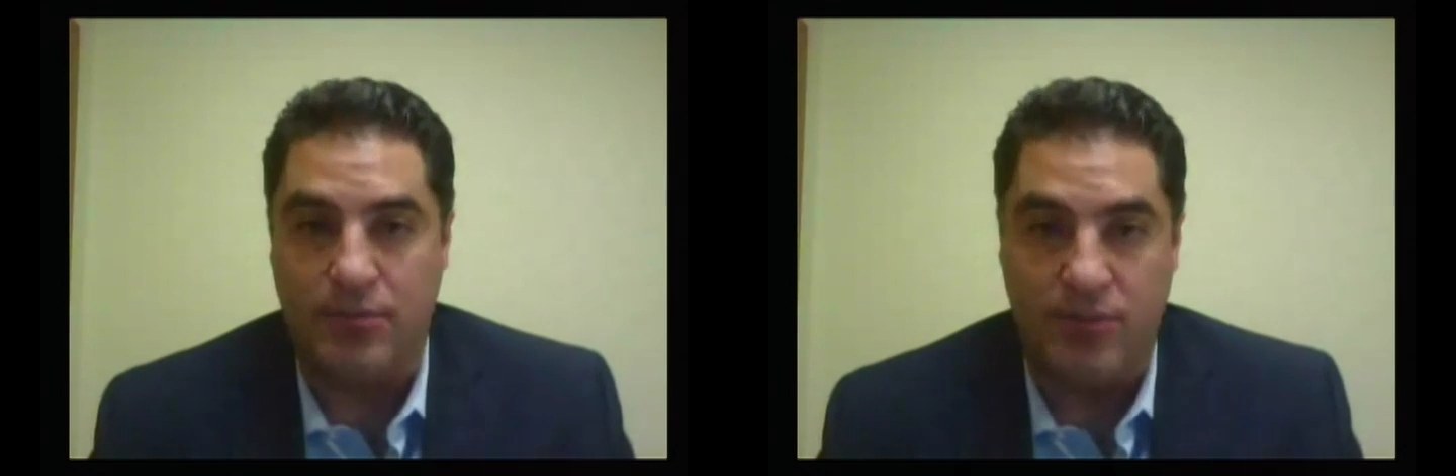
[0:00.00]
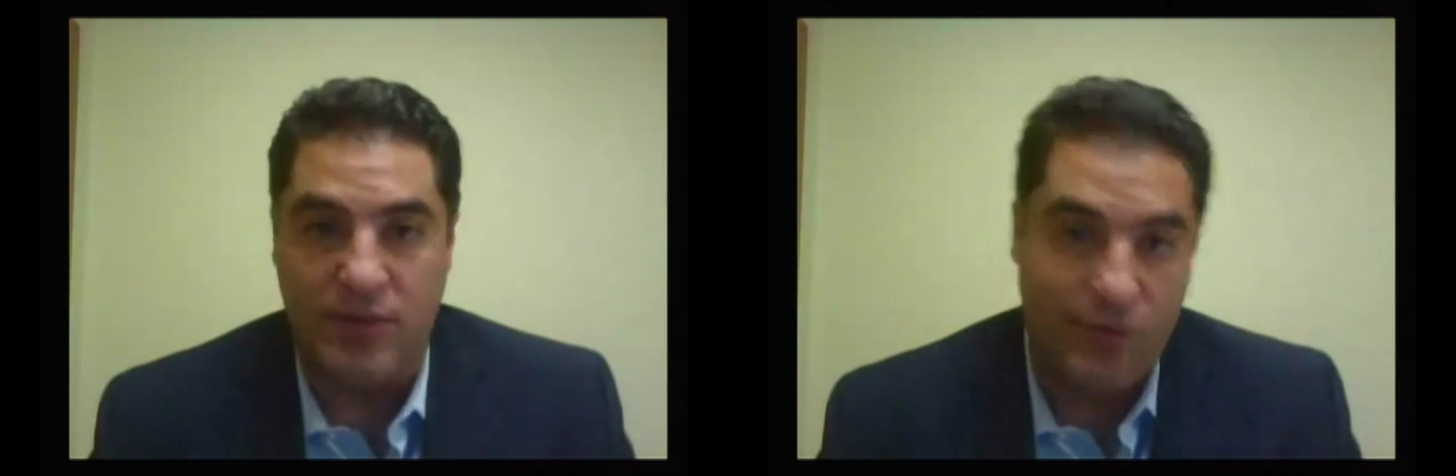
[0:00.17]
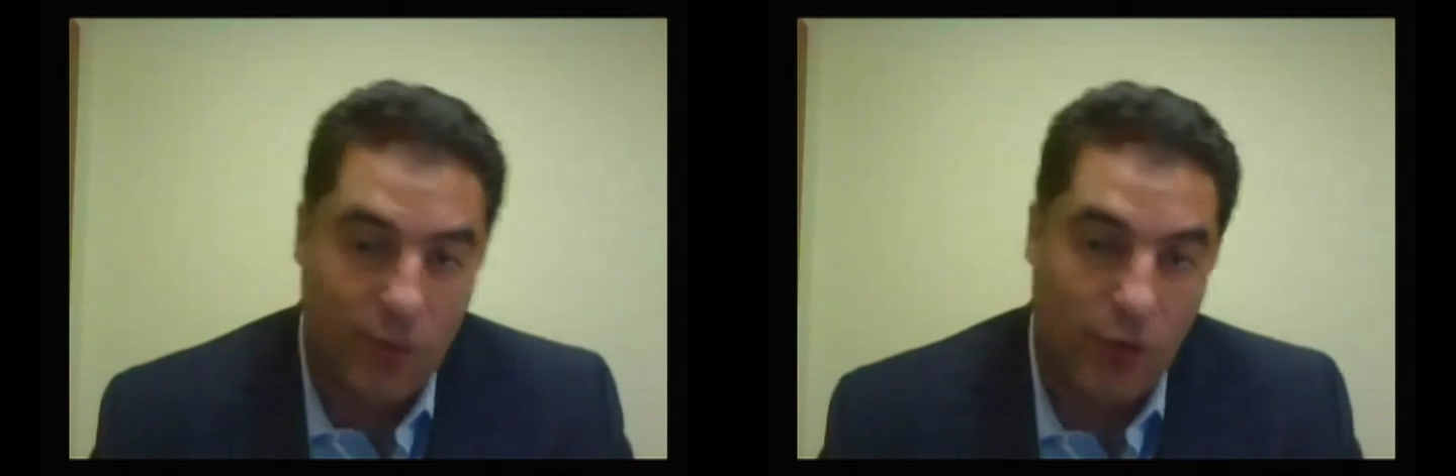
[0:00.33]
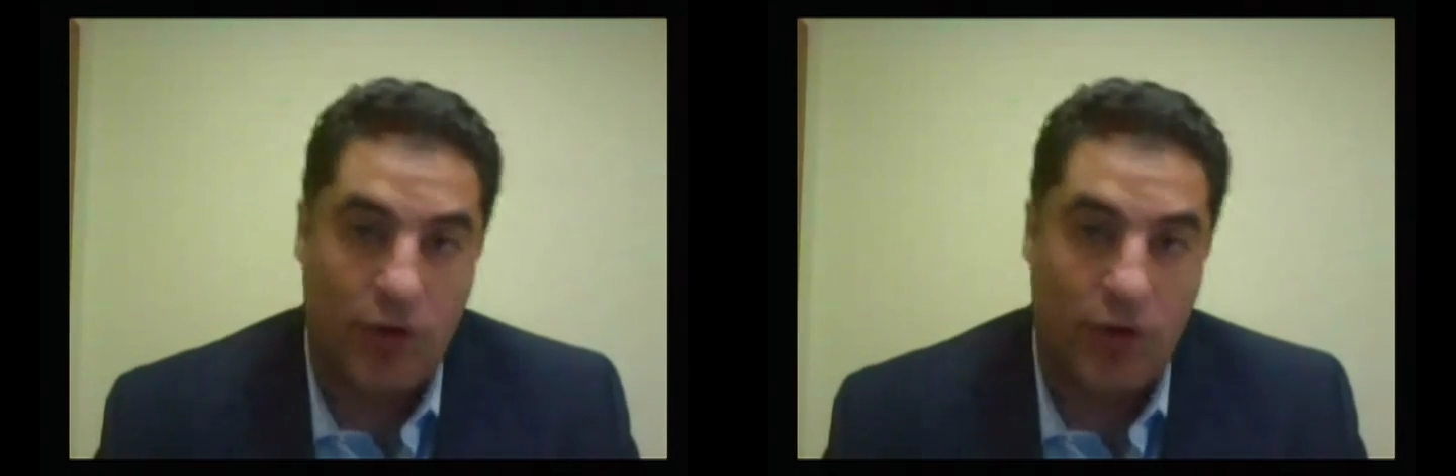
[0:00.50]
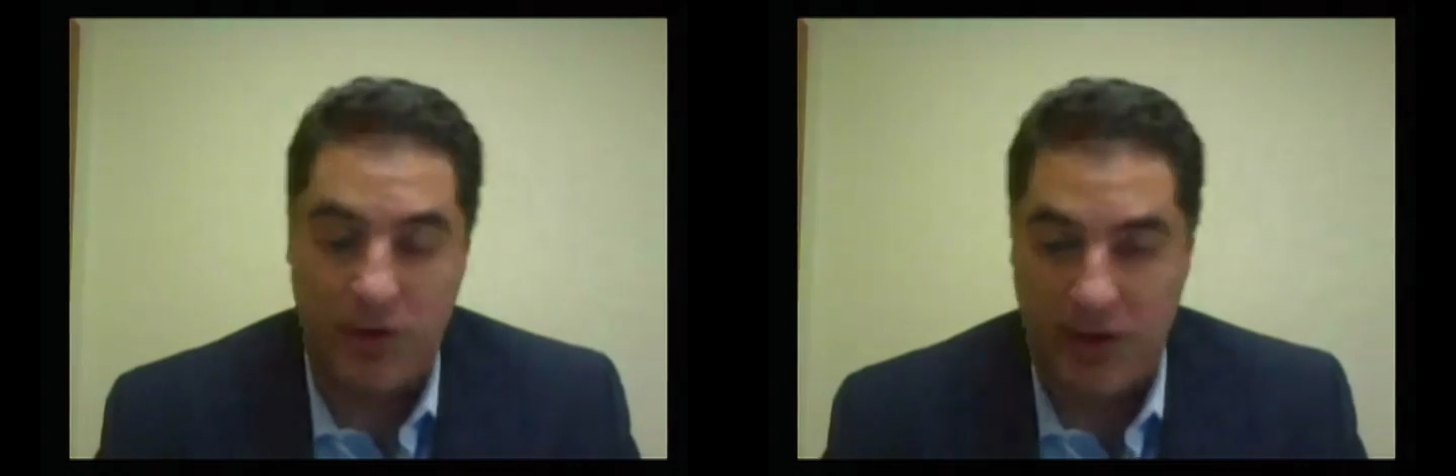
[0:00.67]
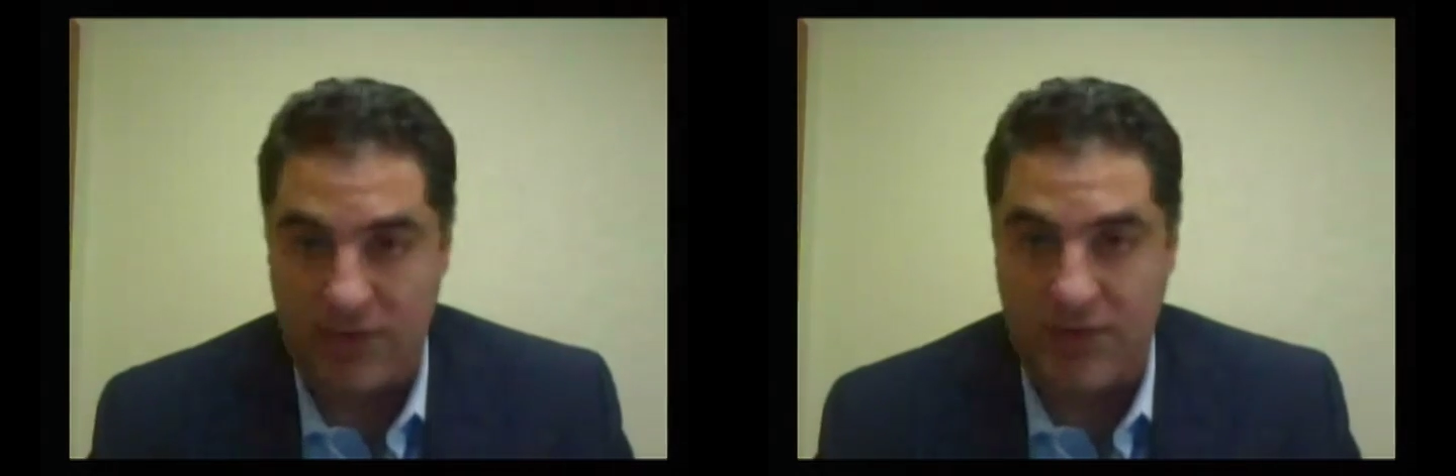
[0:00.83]
before right.
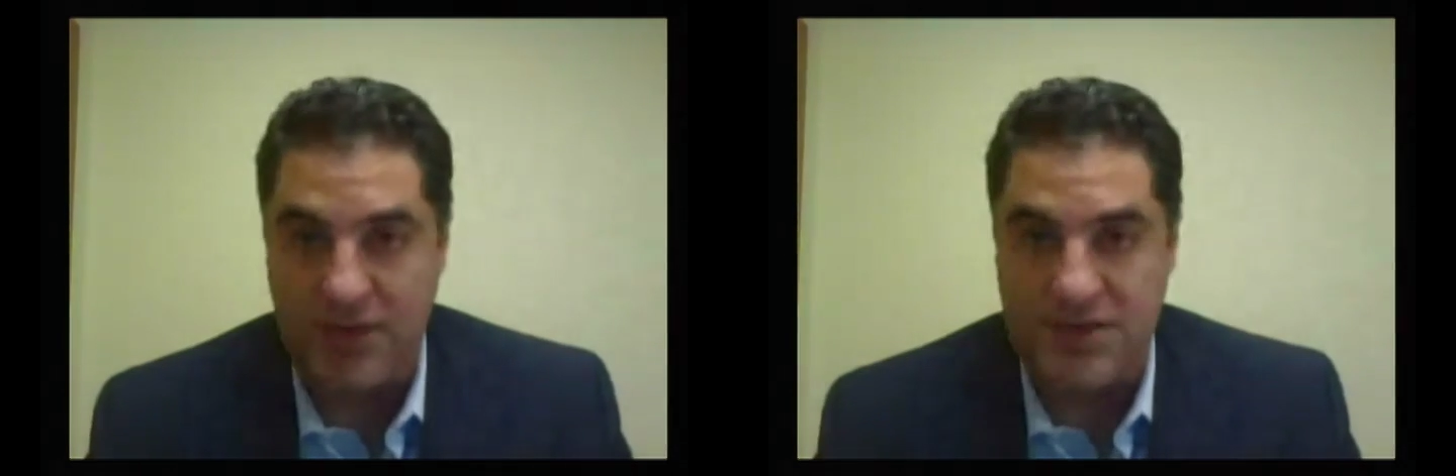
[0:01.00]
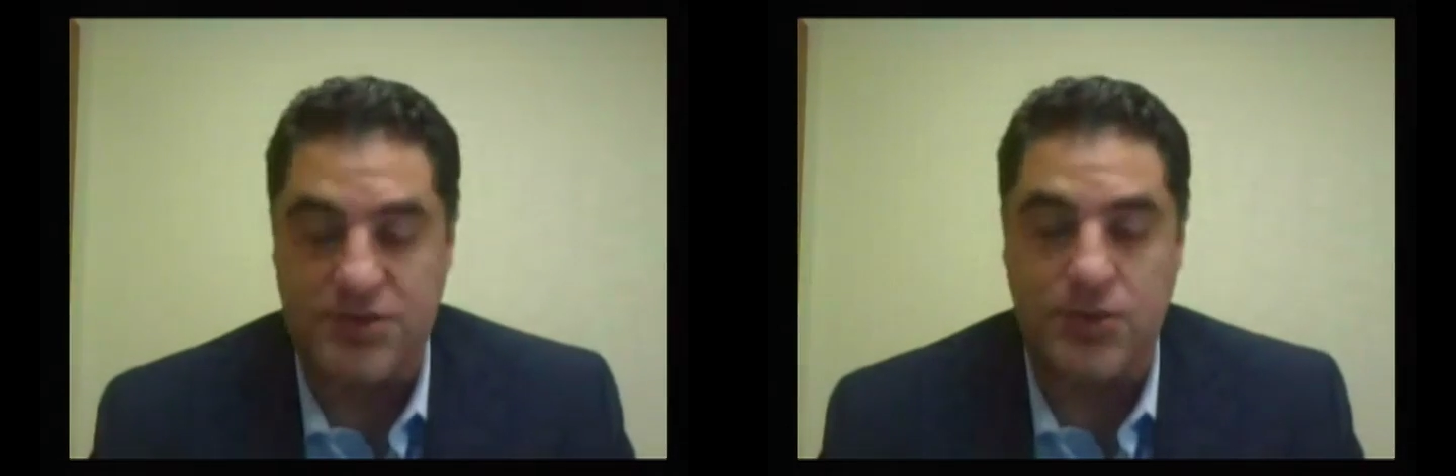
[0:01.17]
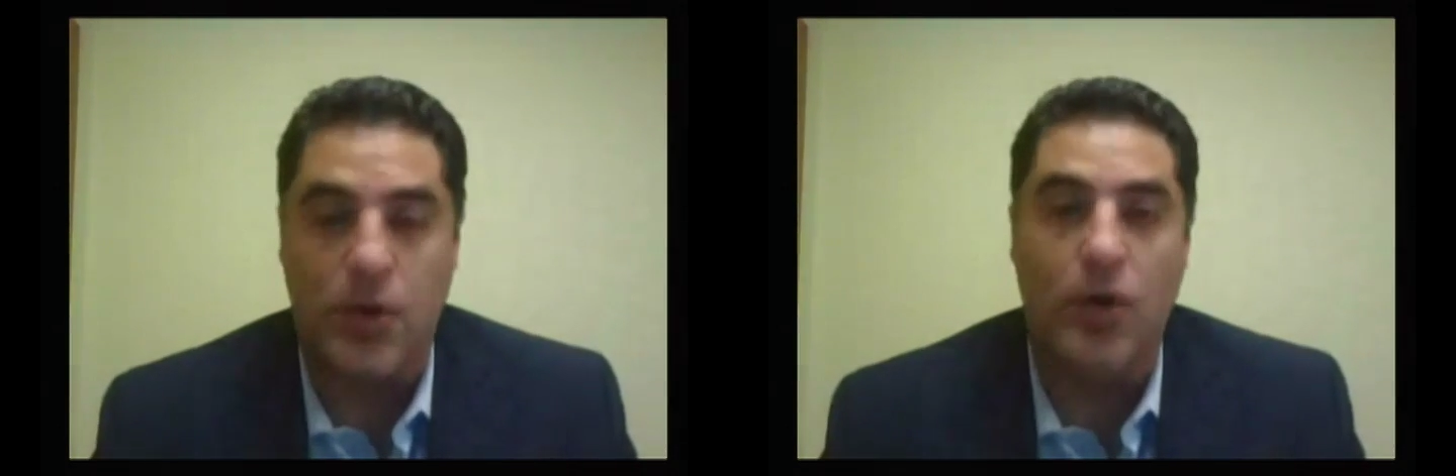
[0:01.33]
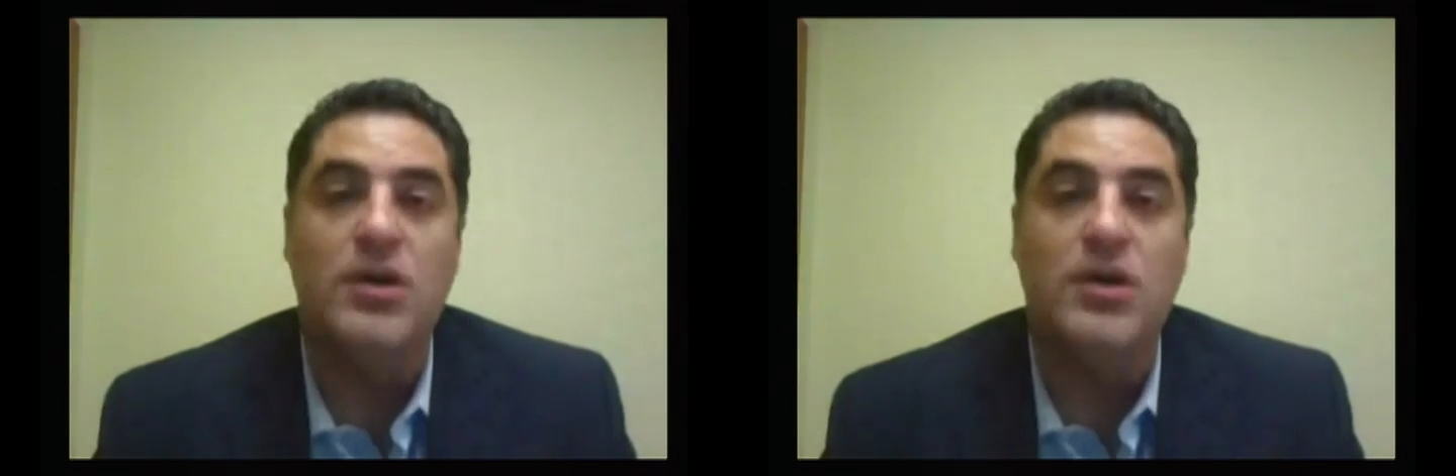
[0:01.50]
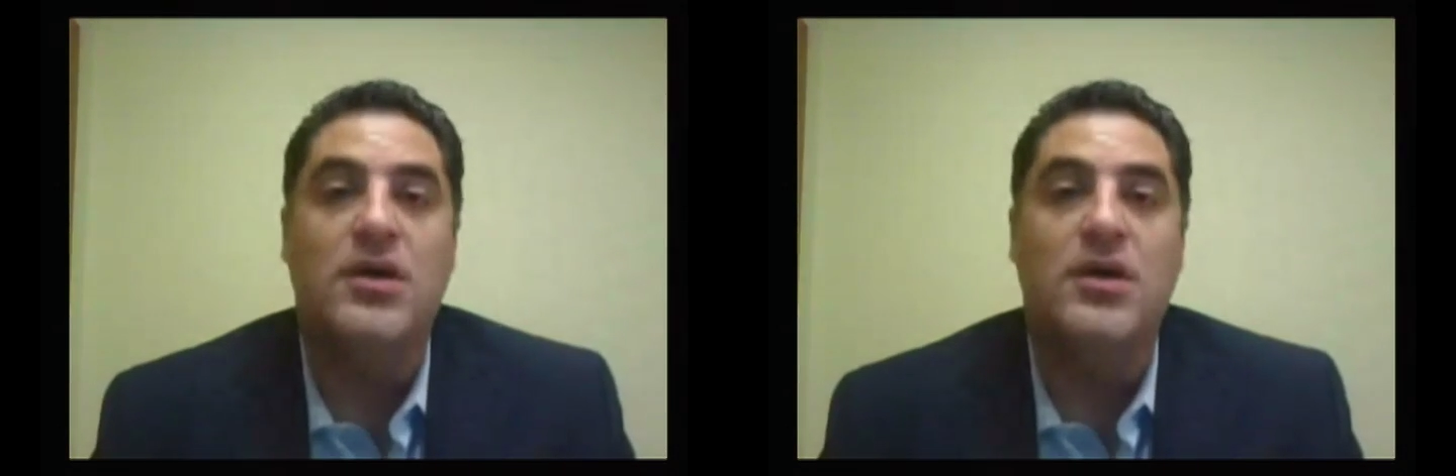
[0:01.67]
even this quote.